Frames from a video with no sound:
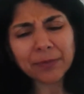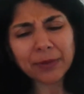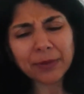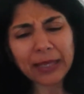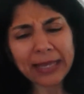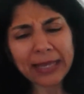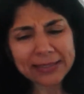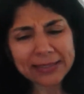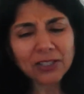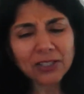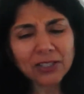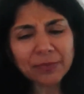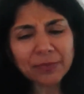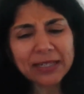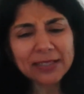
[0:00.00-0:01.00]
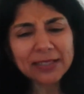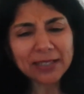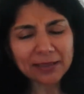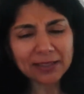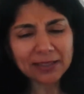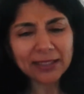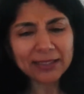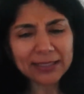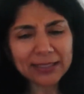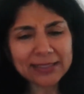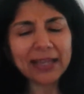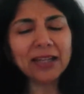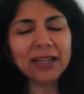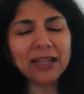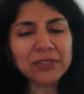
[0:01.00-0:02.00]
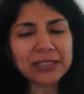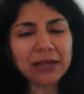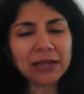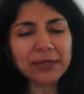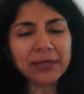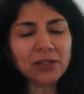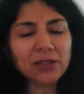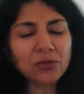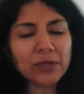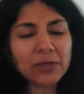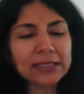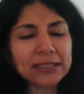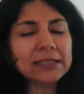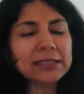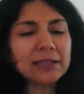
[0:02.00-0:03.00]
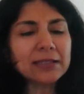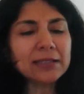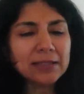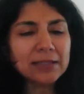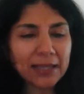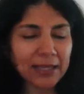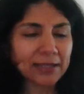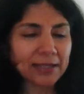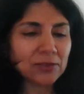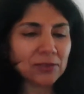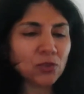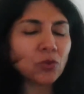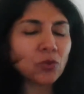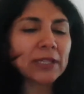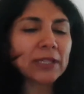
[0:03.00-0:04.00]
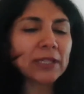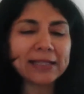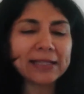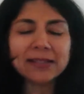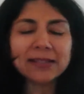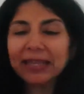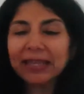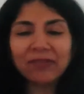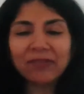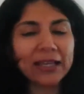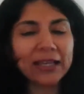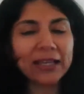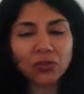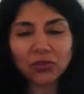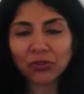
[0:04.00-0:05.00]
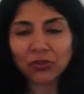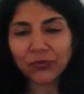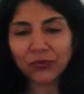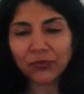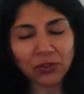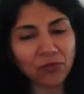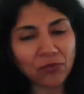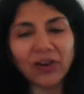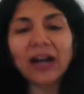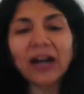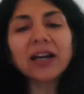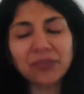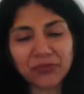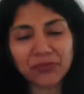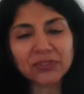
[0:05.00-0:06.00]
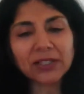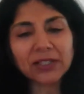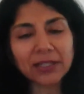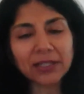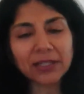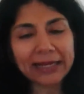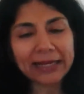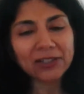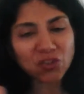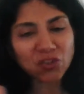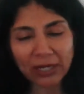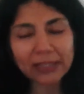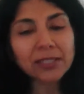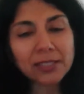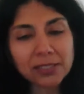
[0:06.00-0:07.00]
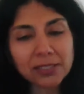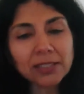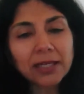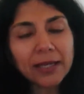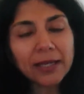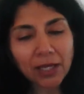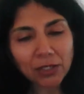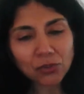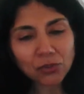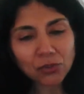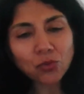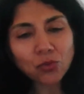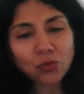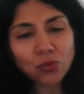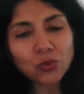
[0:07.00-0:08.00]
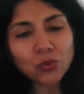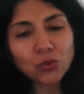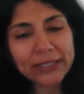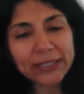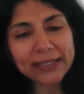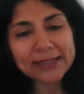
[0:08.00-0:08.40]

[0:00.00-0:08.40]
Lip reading: as the Kashmiri Sultanate itself is coming into existence, the sultans are giving sort of, waqfs, like trusts, to these,